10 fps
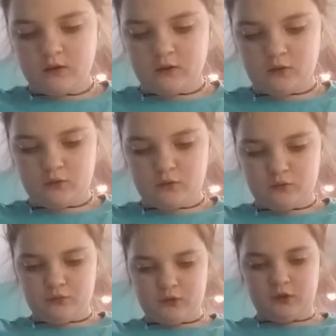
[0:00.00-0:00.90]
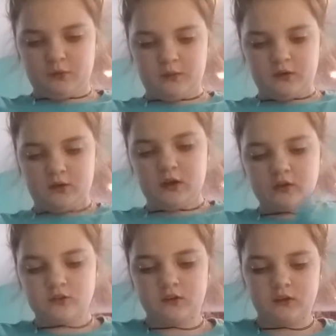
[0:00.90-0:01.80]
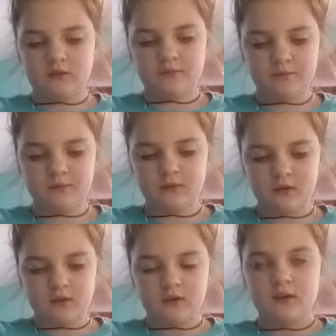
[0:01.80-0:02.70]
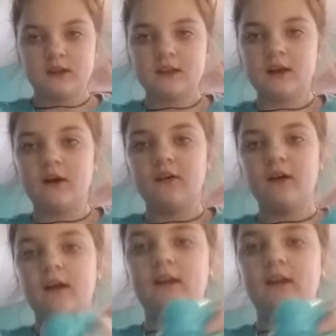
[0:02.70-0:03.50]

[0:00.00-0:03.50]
it's really weird actually. So